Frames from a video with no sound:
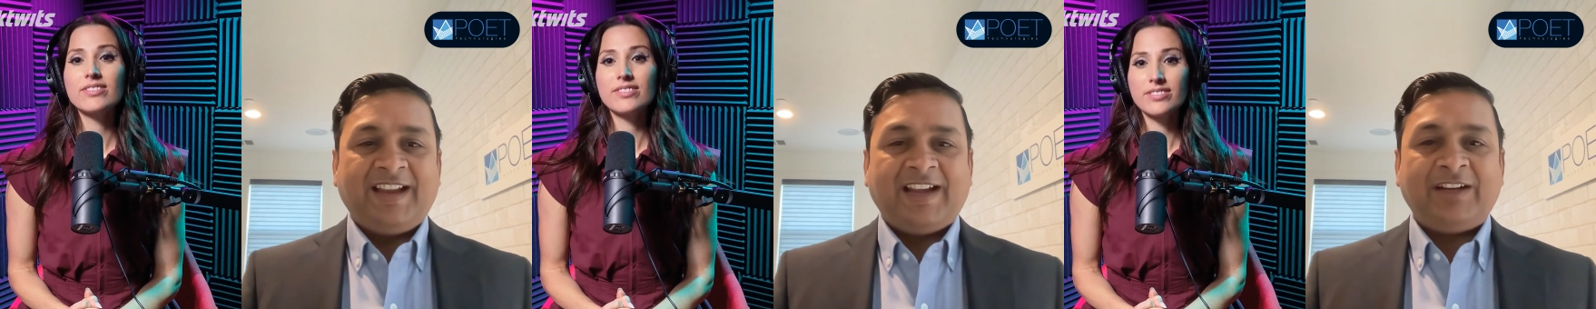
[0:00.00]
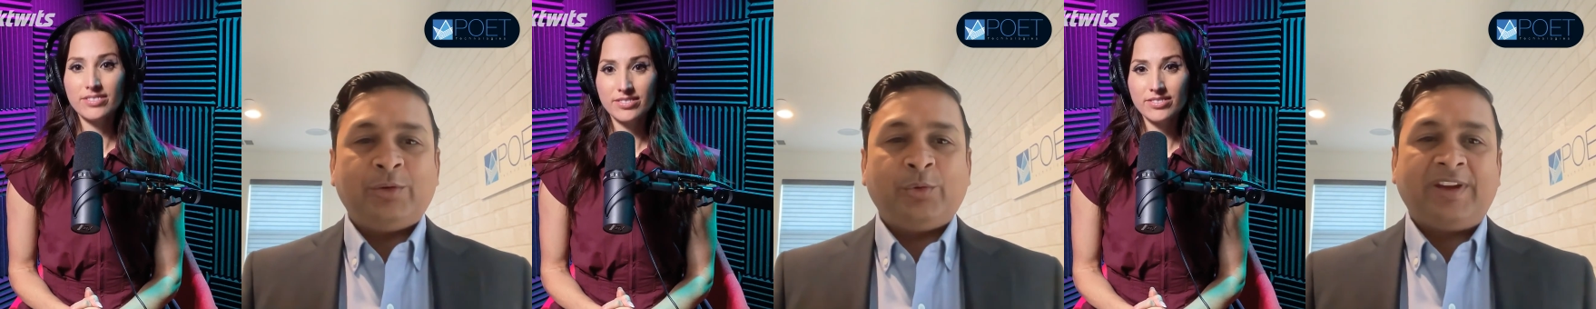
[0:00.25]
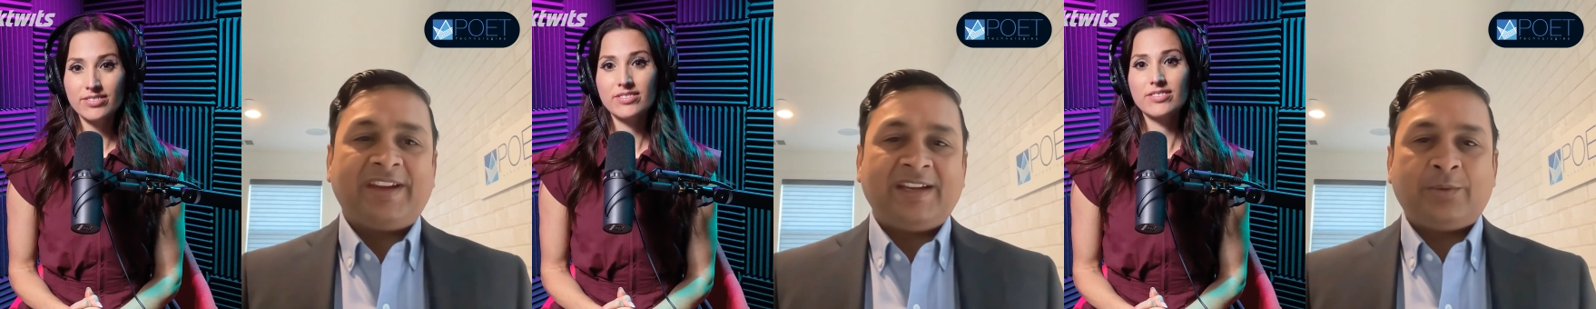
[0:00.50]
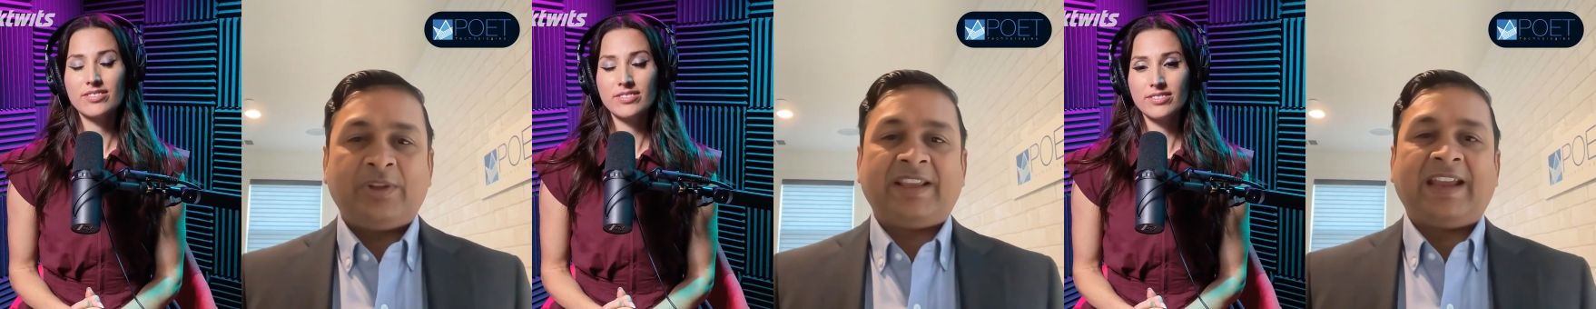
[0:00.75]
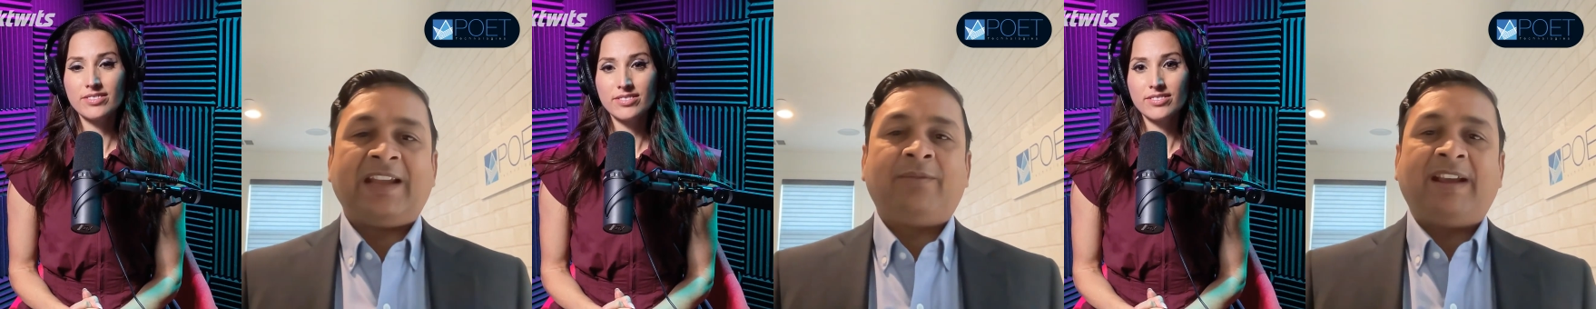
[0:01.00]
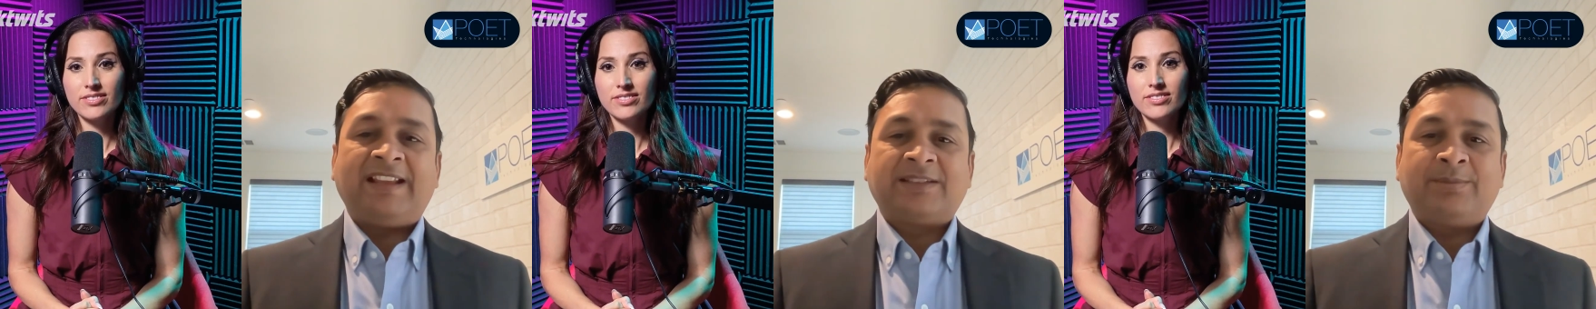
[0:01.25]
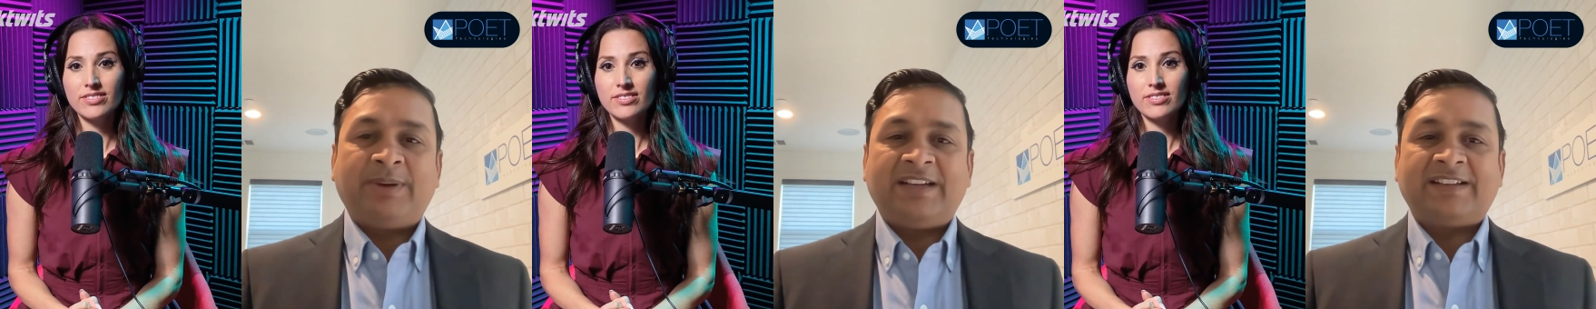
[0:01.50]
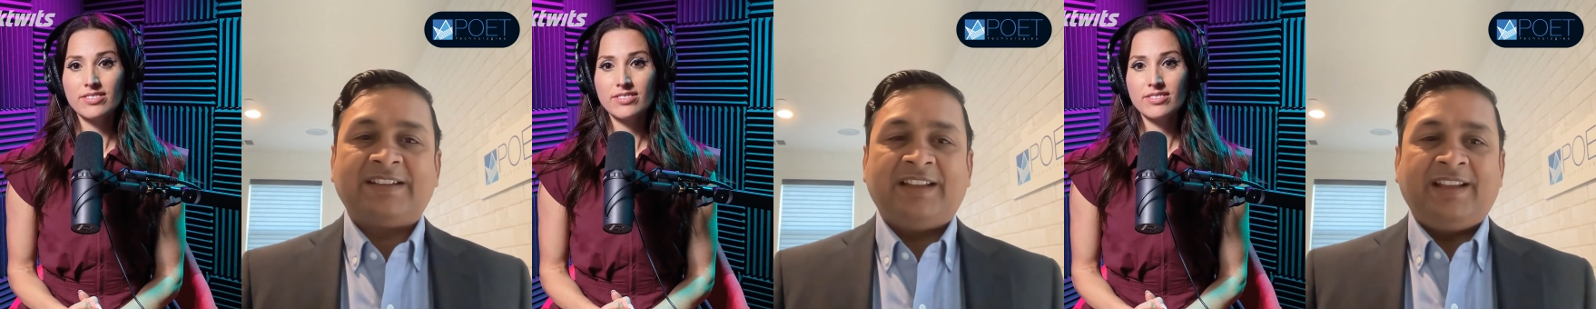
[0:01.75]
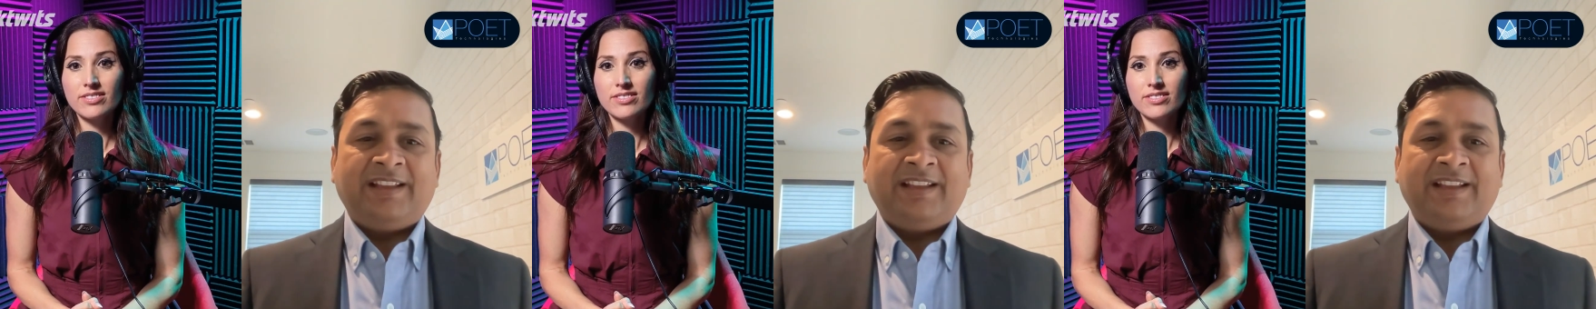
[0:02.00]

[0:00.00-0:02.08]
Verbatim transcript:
Speaker 1: And doing it with advancements